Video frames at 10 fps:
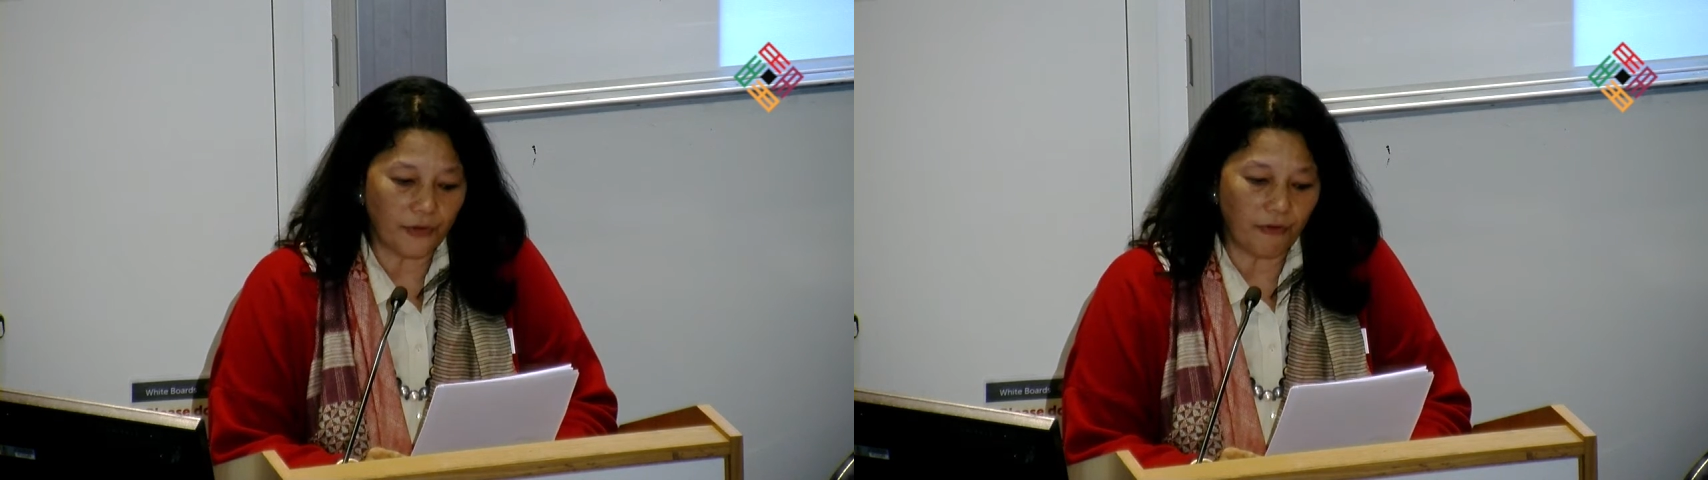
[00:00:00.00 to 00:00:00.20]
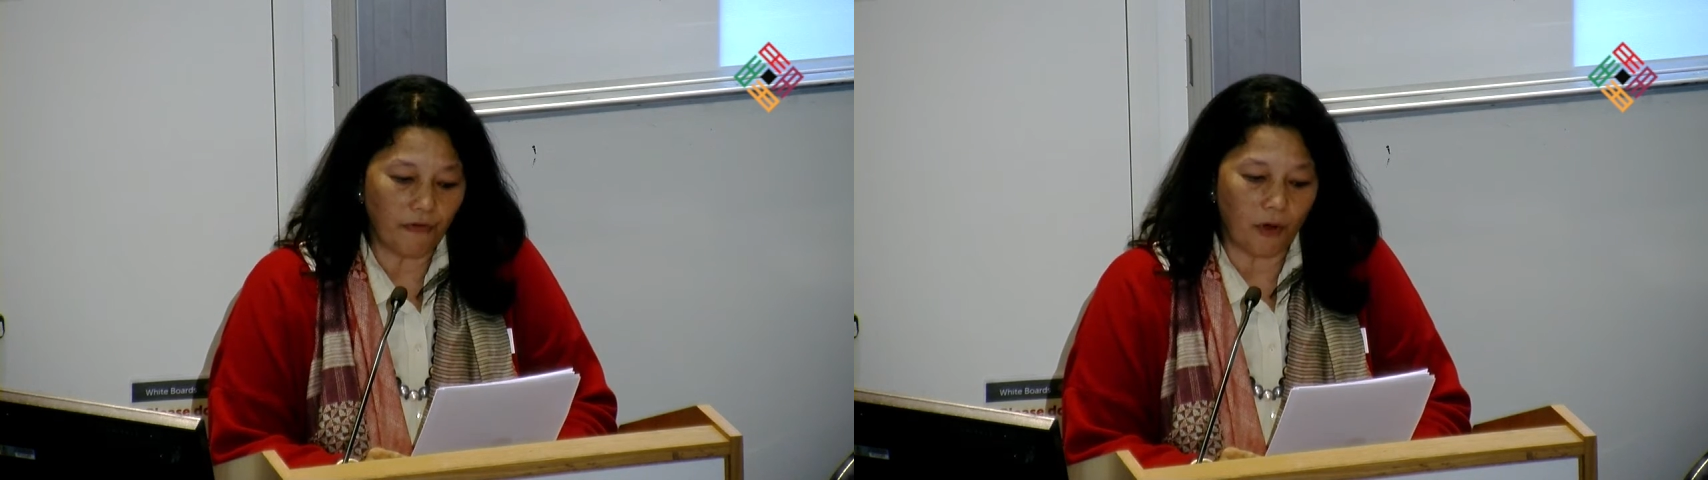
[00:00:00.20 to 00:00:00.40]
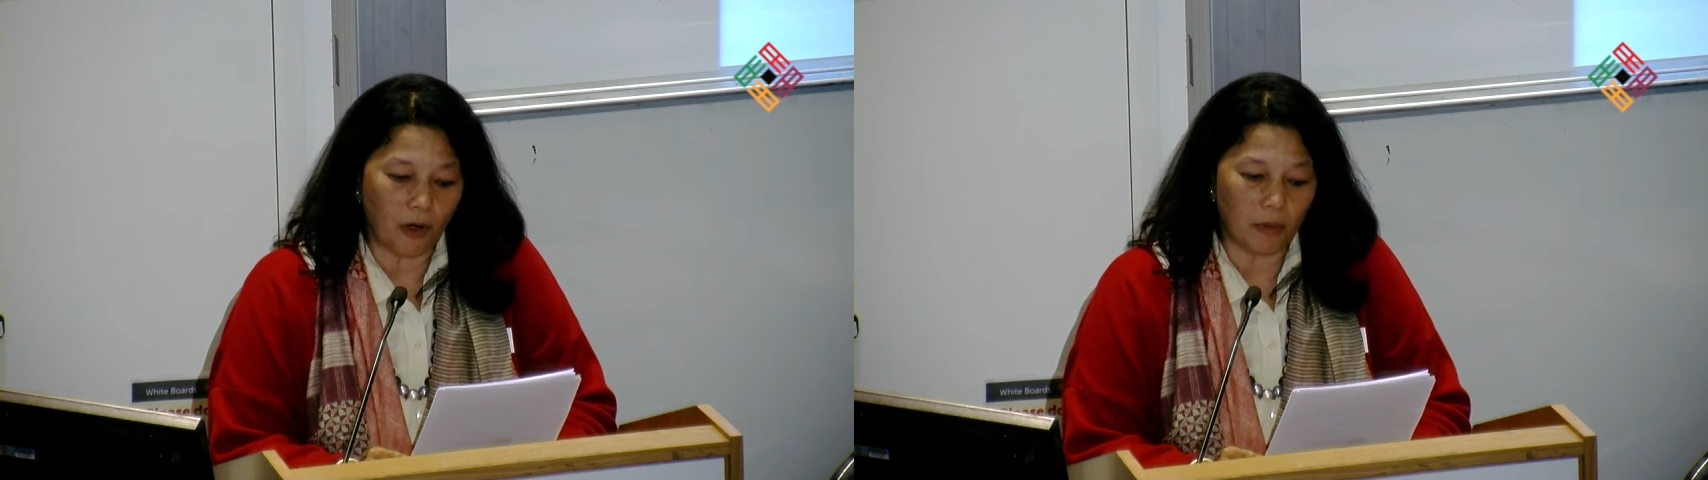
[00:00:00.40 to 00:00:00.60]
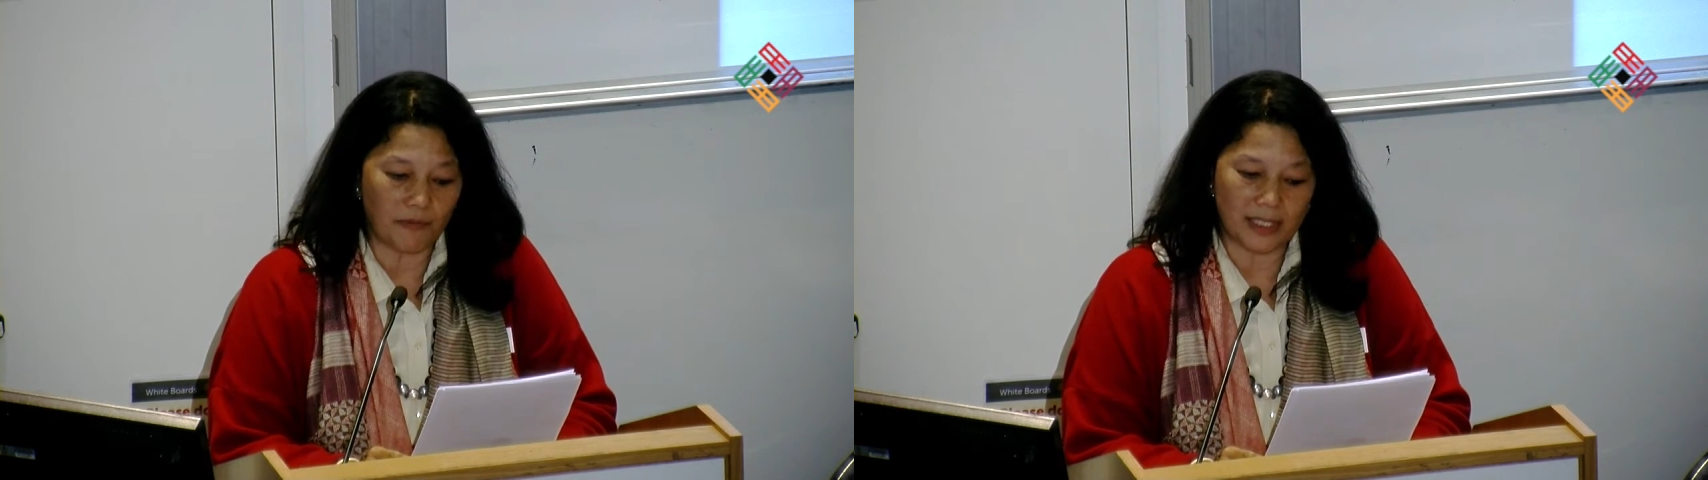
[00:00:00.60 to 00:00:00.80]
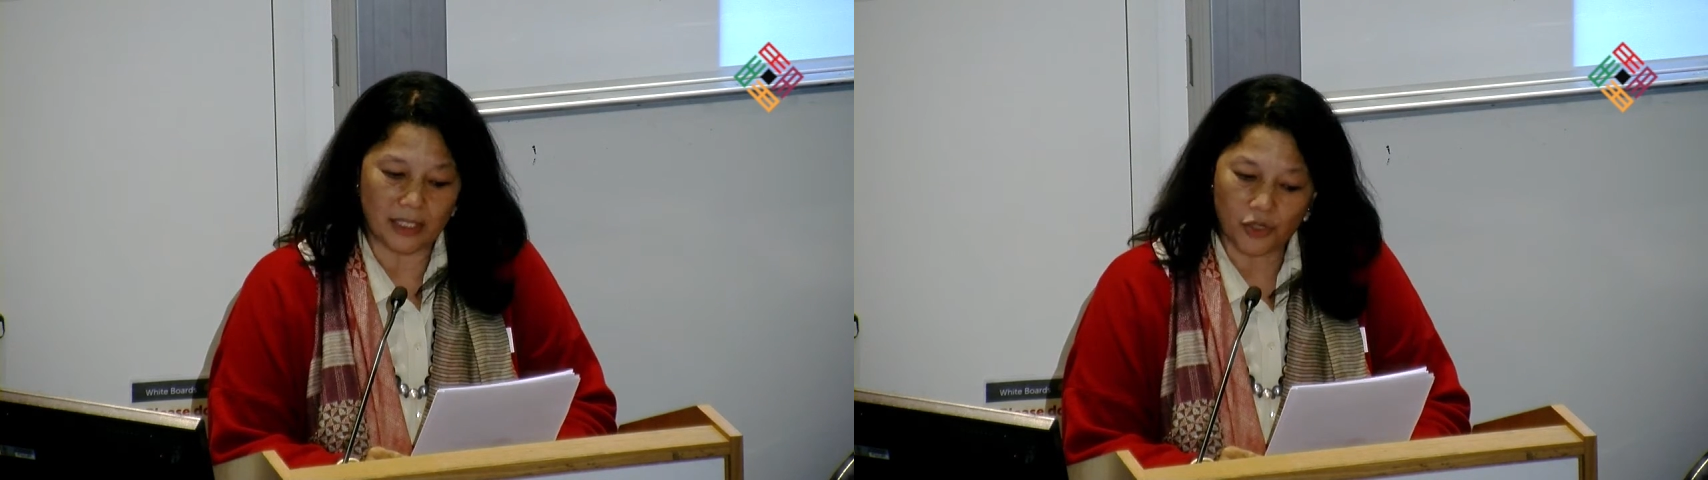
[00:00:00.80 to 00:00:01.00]
reform of
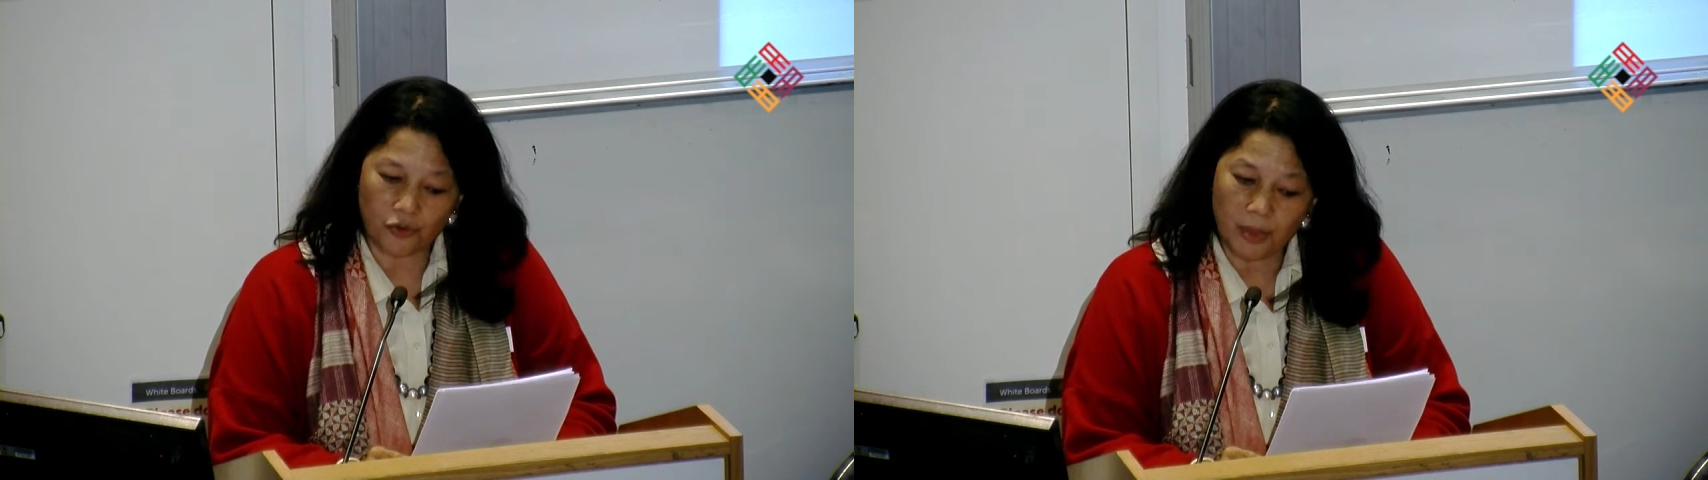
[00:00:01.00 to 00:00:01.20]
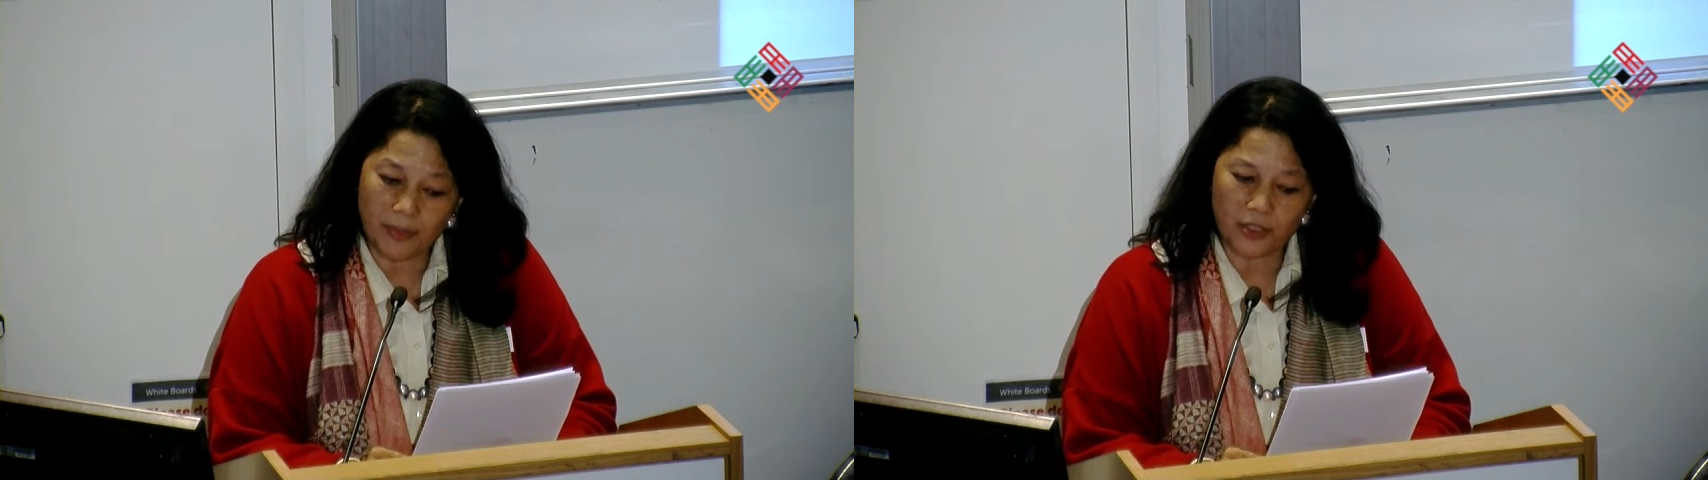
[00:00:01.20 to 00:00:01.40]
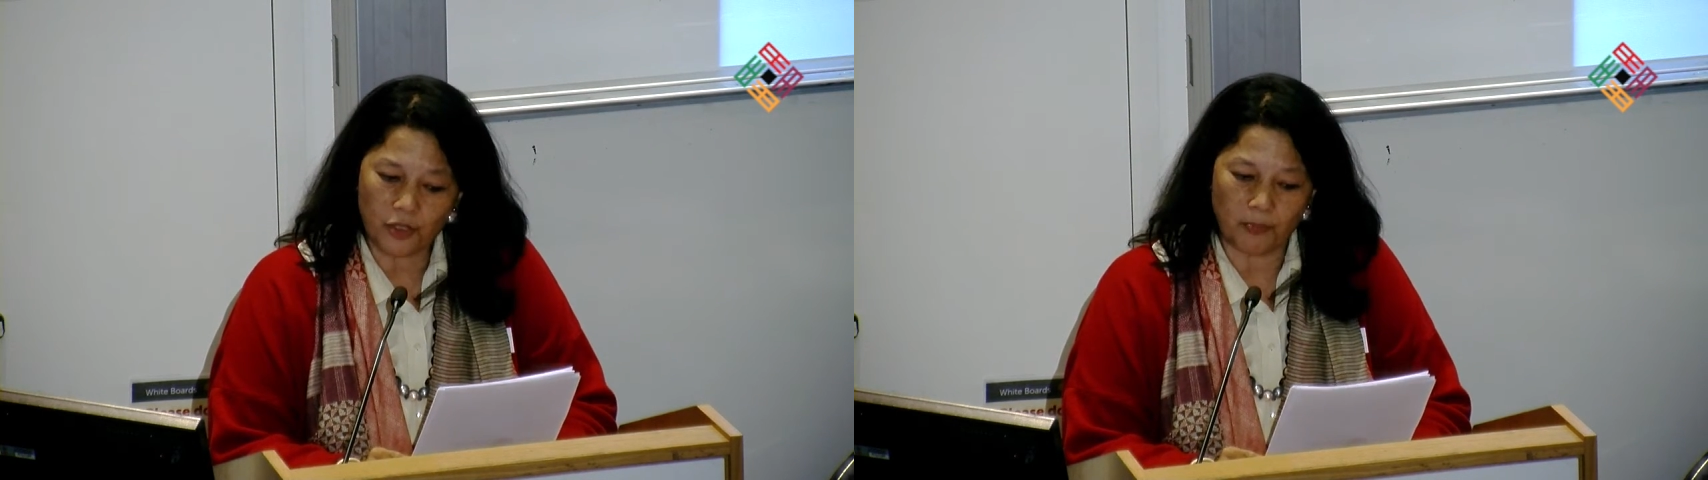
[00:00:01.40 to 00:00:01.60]
the discriminatory